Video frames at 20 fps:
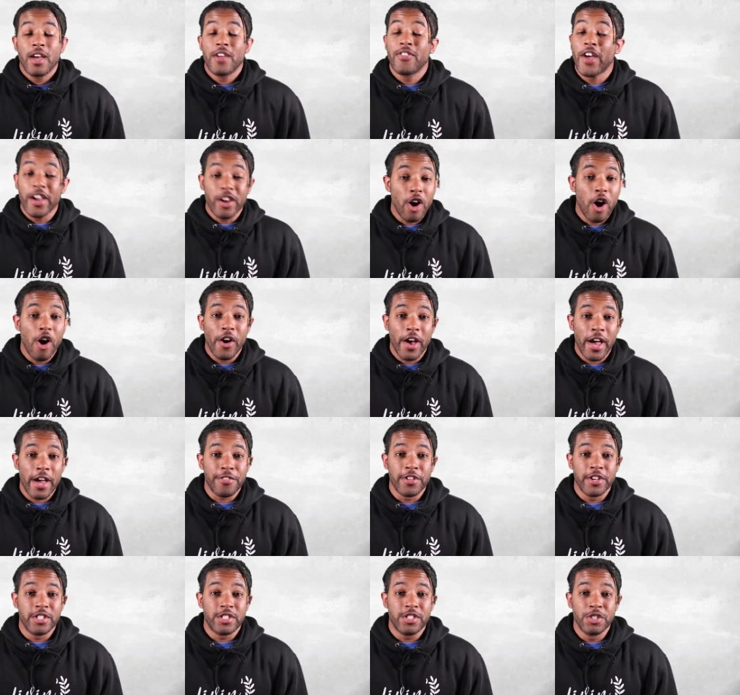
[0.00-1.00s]
And like all
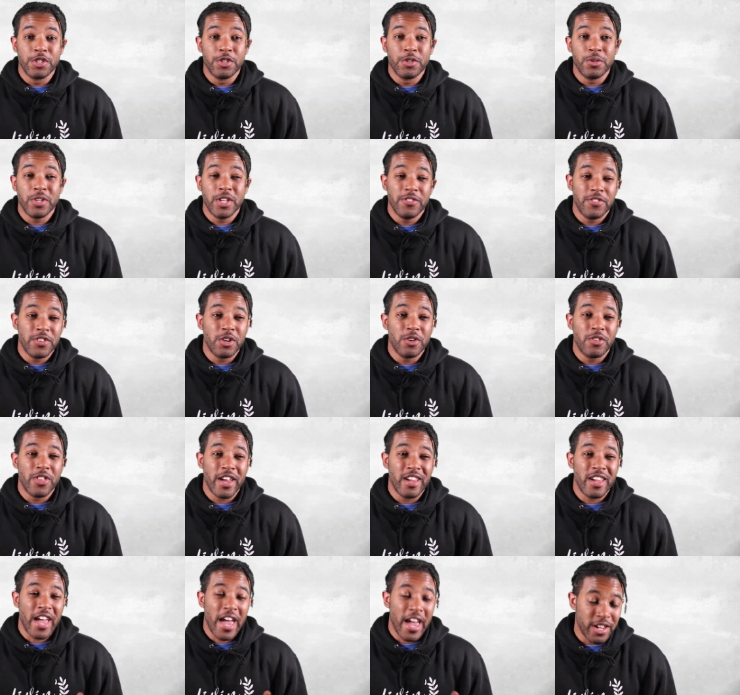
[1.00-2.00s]
athletes do, even though
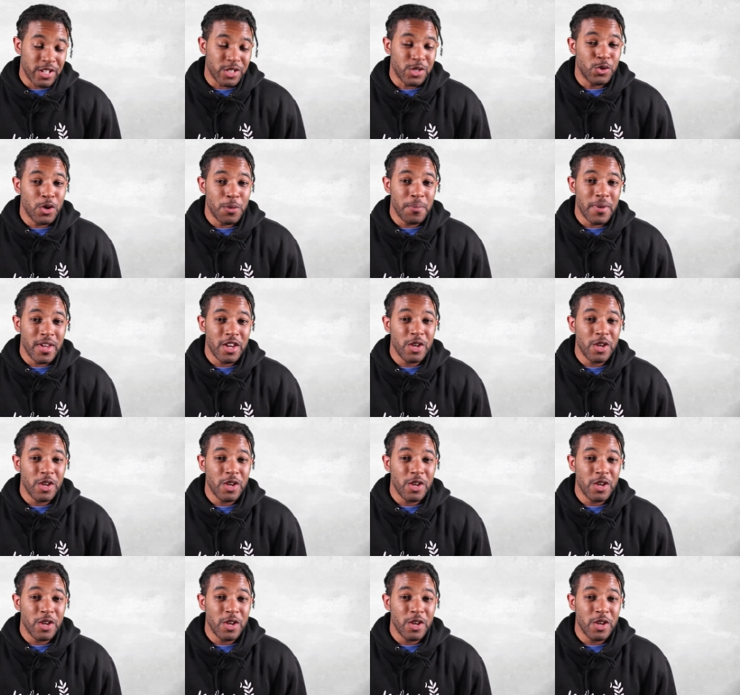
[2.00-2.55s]
they hate to admit